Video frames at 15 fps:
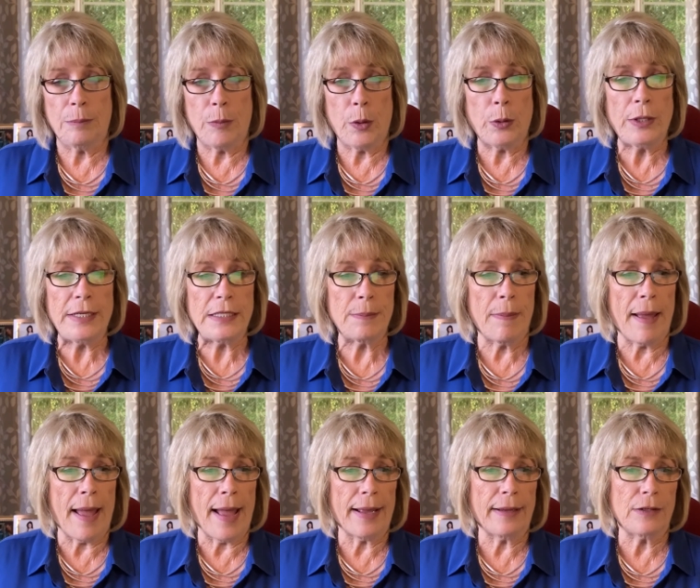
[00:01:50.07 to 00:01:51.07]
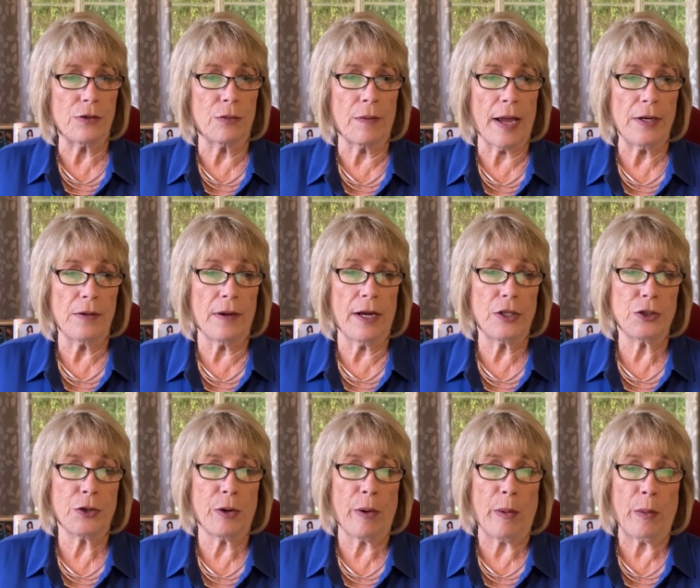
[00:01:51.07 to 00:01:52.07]
Perky's back and tried to
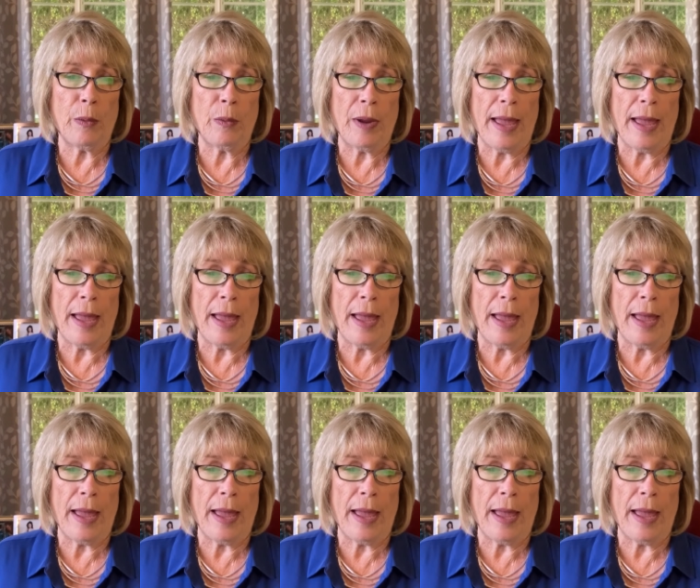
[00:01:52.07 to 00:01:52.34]
usher her